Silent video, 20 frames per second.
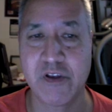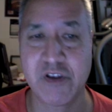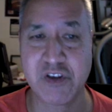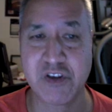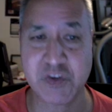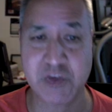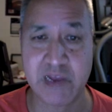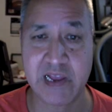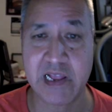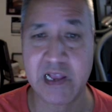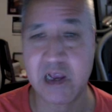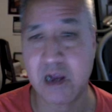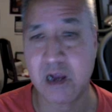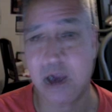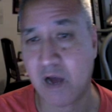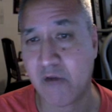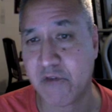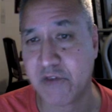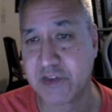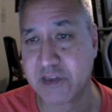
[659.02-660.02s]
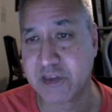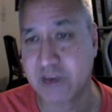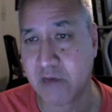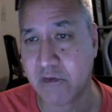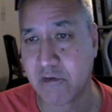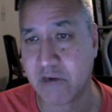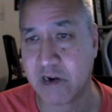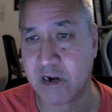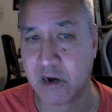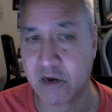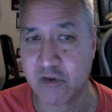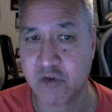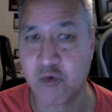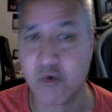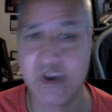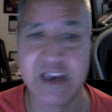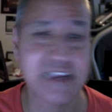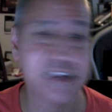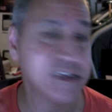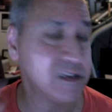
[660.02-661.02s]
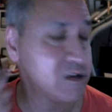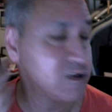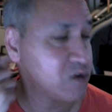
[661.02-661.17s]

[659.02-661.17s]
up on explaining confidence level and other ways